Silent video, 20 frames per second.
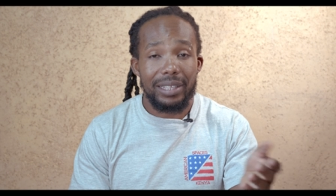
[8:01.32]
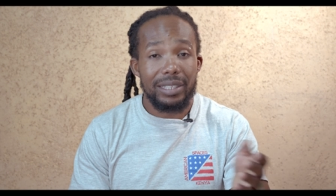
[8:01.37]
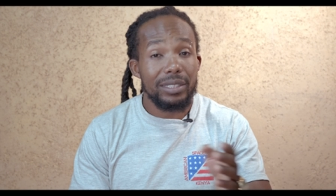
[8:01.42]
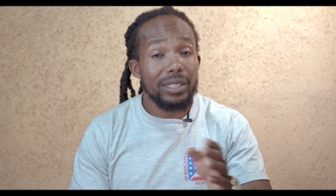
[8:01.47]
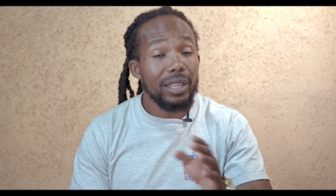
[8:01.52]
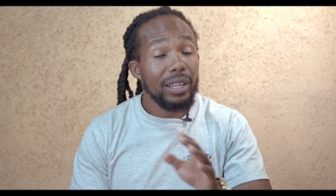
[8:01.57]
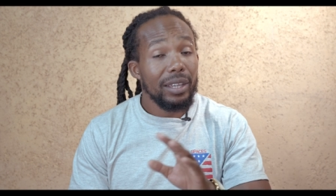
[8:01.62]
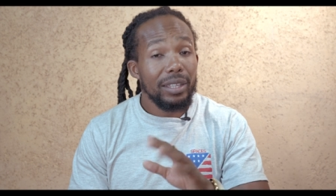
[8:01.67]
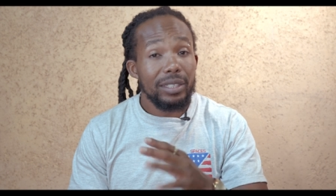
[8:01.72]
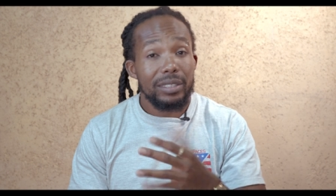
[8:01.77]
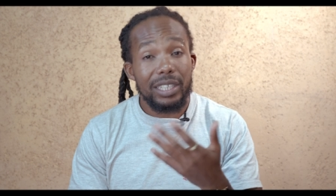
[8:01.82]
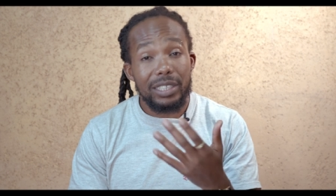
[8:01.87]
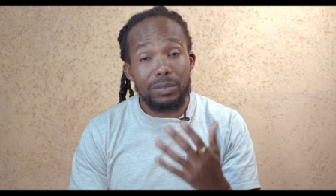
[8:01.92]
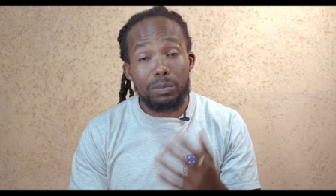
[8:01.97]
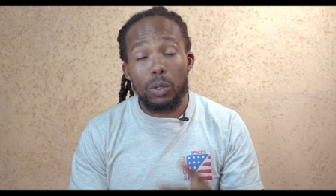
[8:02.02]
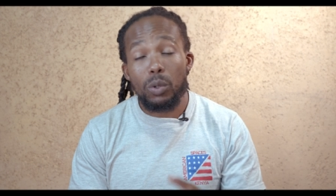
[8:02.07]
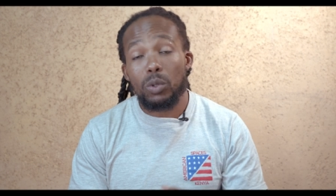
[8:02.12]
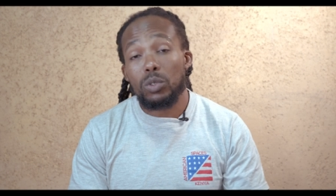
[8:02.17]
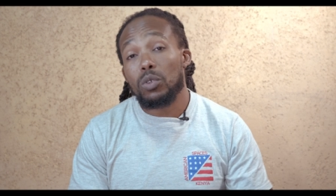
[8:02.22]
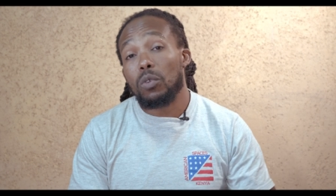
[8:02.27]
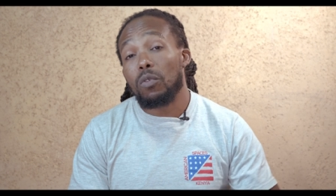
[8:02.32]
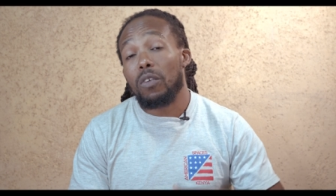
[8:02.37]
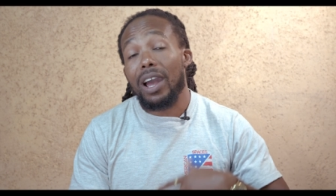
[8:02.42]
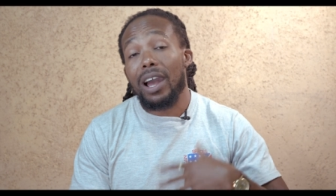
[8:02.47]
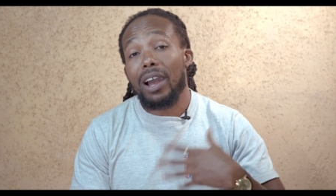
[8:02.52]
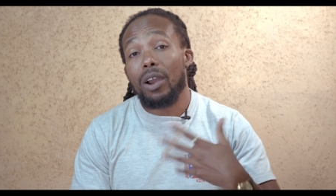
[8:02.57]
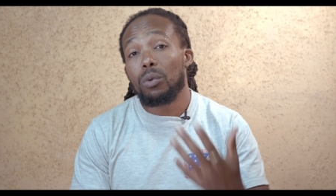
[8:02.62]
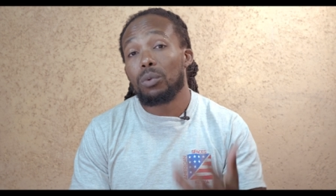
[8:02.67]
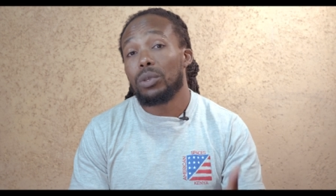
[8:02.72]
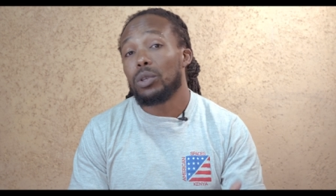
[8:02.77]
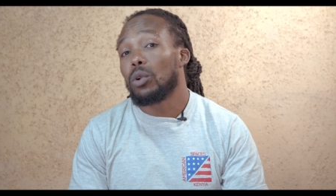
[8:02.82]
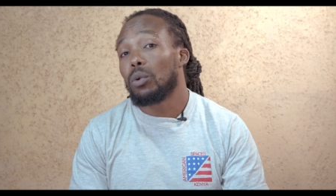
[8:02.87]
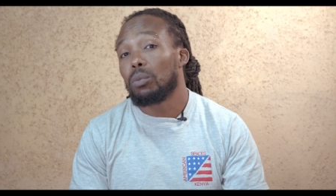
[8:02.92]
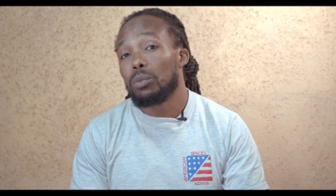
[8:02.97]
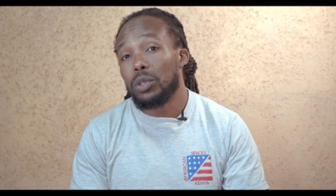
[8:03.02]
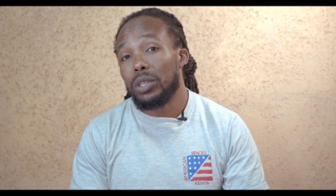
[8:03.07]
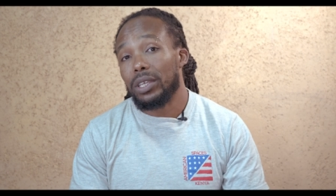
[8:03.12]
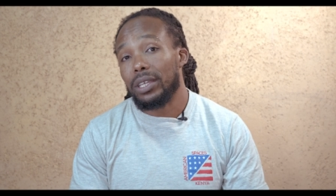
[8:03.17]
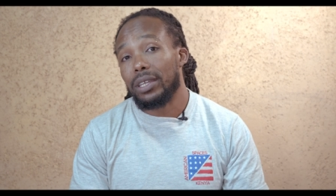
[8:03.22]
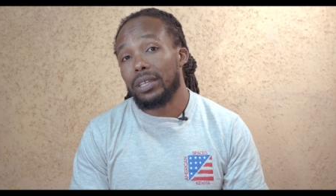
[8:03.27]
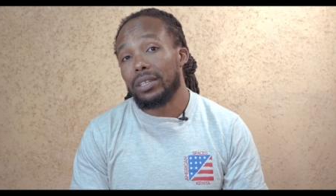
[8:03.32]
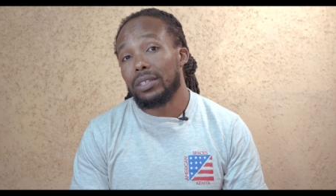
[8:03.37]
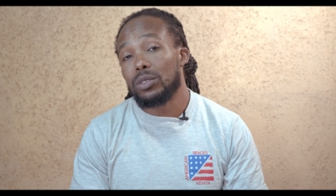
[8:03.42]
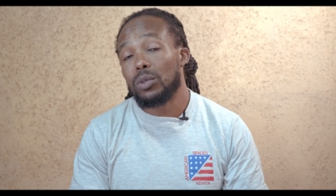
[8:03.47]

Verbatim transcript: this, just because of how we communicate.